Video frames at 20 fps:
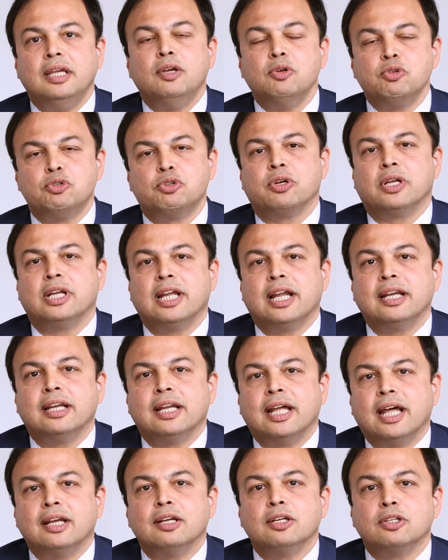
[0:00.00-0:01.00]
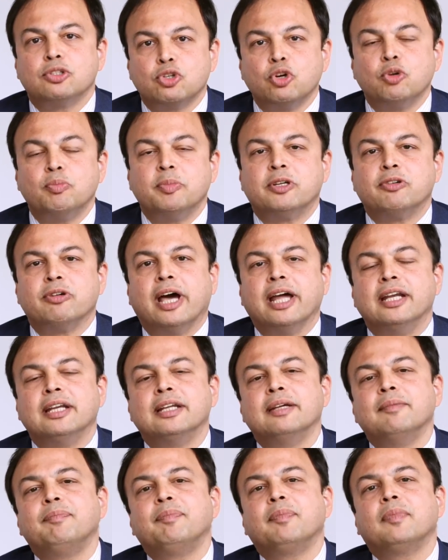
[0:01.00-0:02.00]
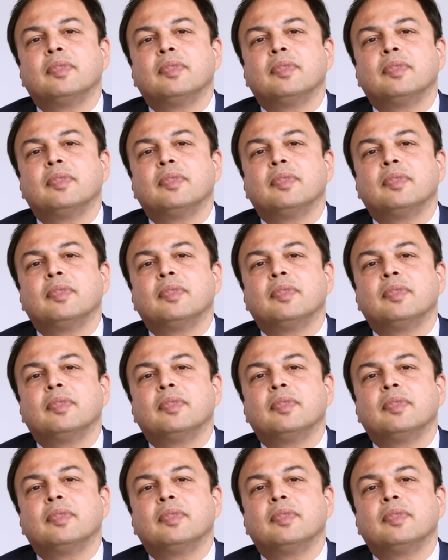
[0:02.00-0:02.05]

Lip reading: usual and should be tried.